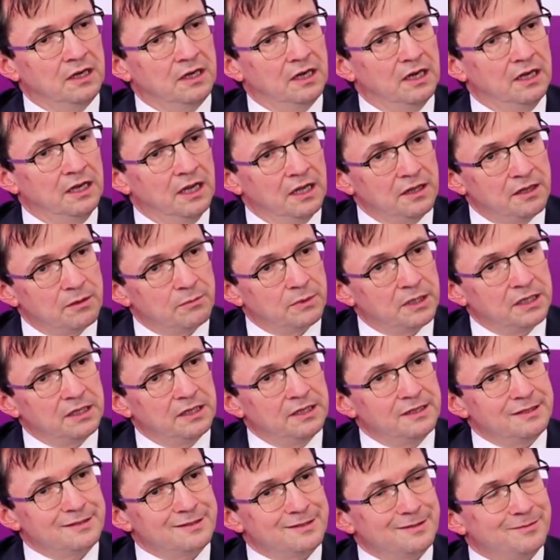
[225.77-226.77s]
Another one
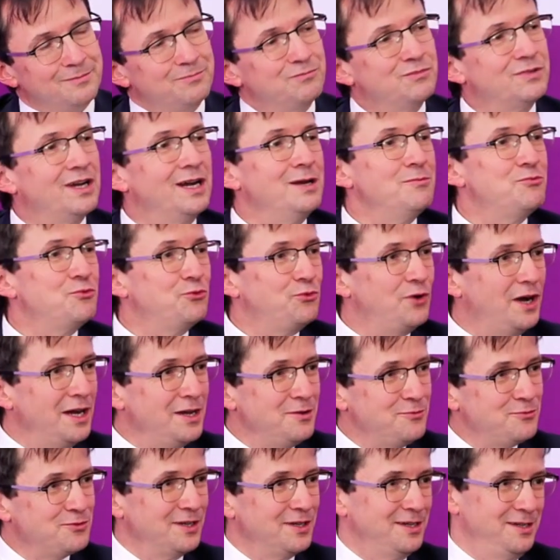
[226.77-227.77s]
is type
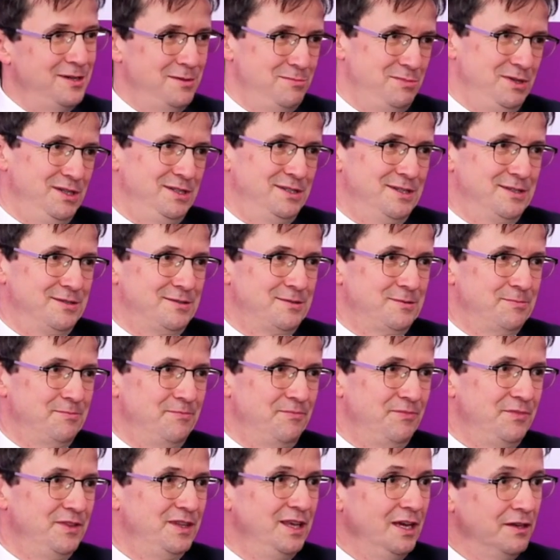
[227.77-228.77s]
5 diabetes.
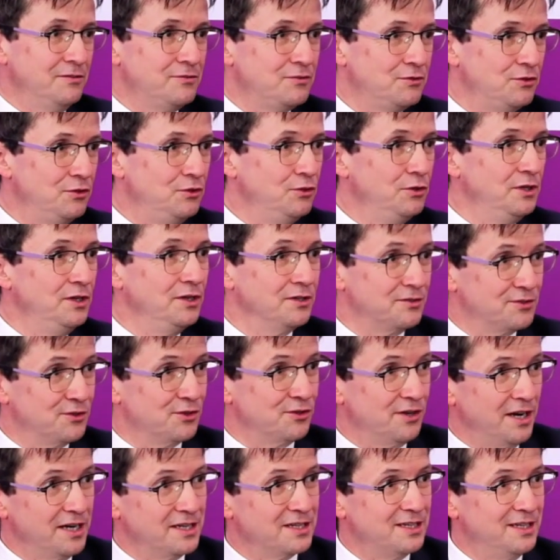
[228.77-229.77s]
Yes, you heard
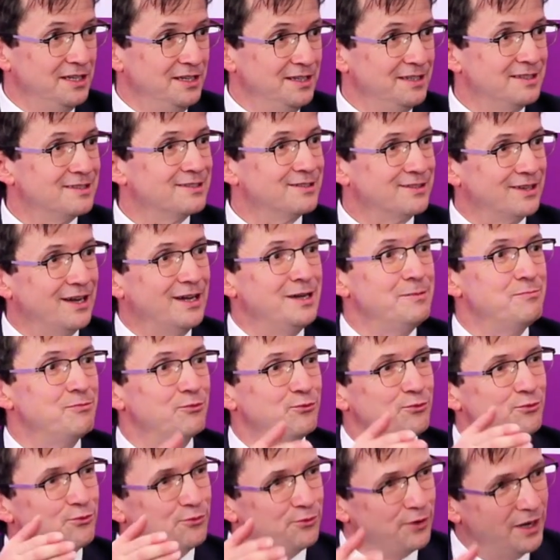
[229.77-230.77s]
correctly, type
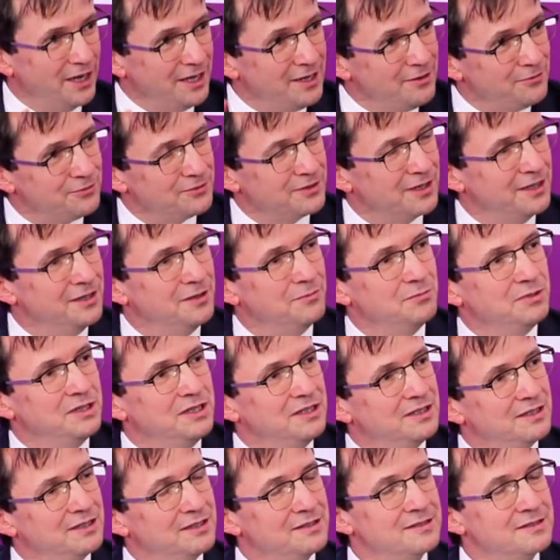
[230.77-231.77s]
5 diabetes.